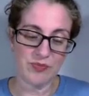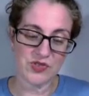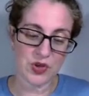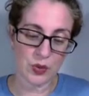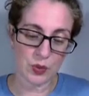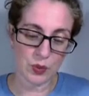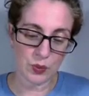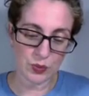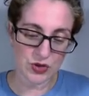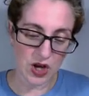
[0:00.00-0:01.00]
So
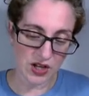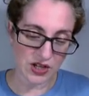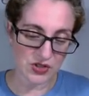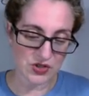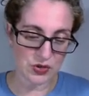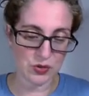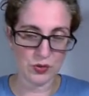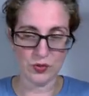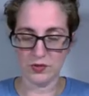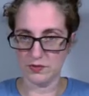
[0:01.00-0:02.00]
talking
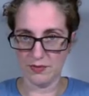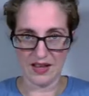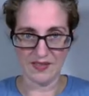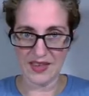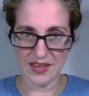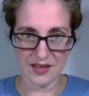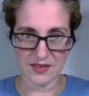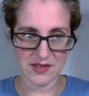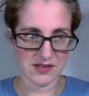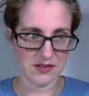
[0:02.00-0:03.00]
to my
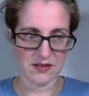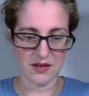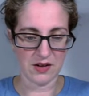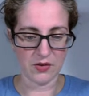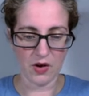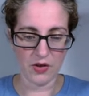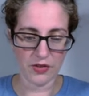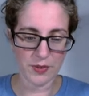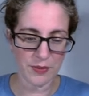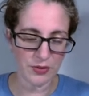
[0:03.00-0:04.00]
leads and you know all
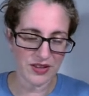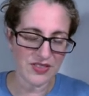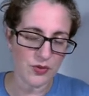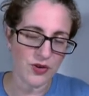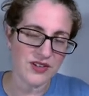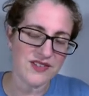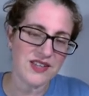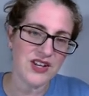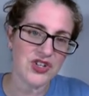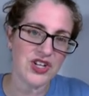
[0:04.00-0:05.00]
the people in the
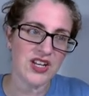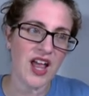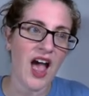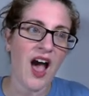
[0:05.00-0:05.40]
organization,